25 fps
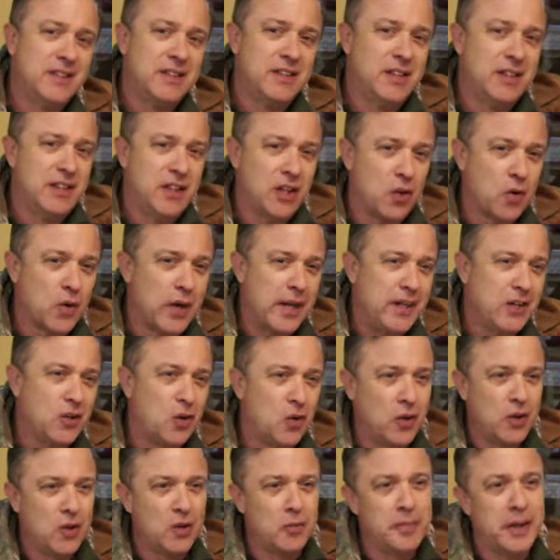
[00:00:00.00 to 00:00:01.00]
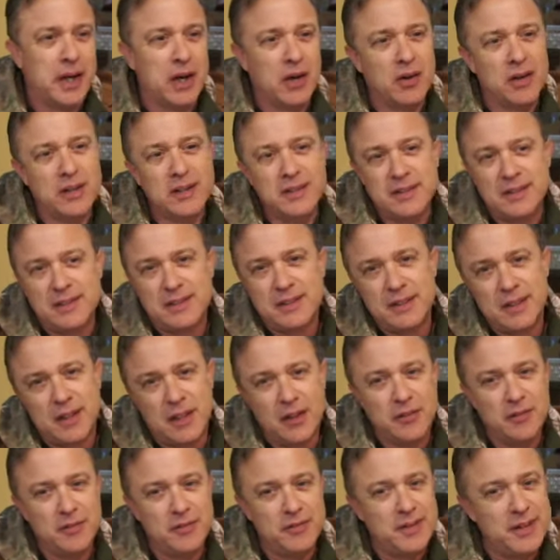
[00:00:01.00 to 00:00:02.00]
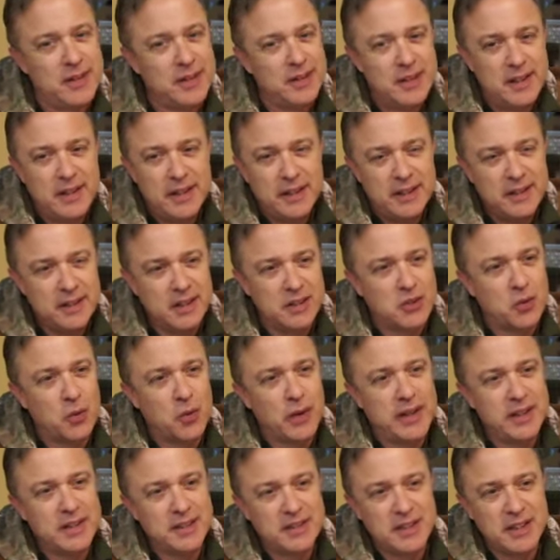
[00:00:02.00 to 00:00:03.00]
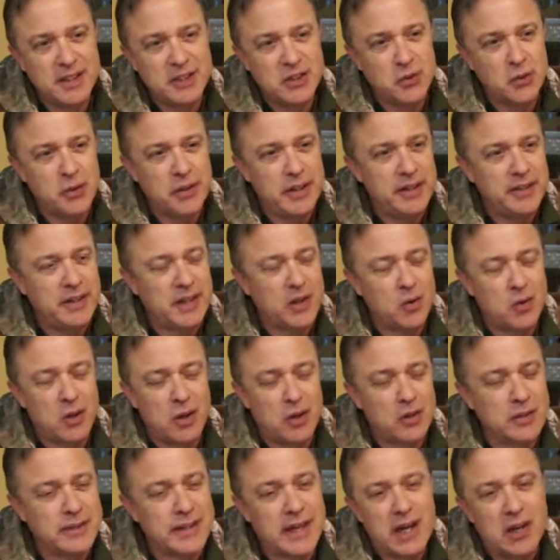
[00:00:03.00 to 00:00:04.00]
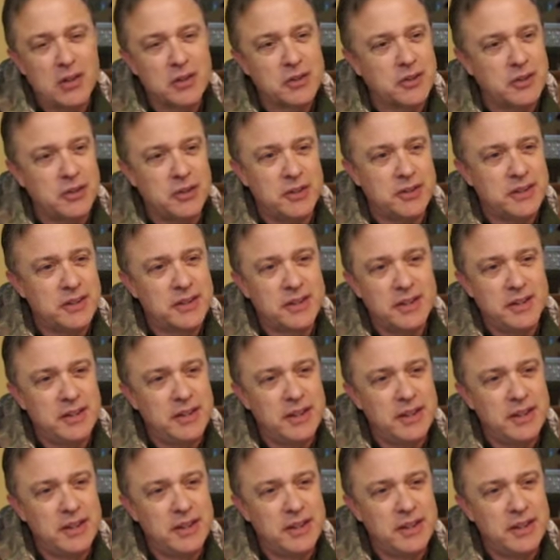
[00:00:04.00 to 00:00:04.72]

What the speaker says: The great oil barons of the 20th century, they were all dowsers.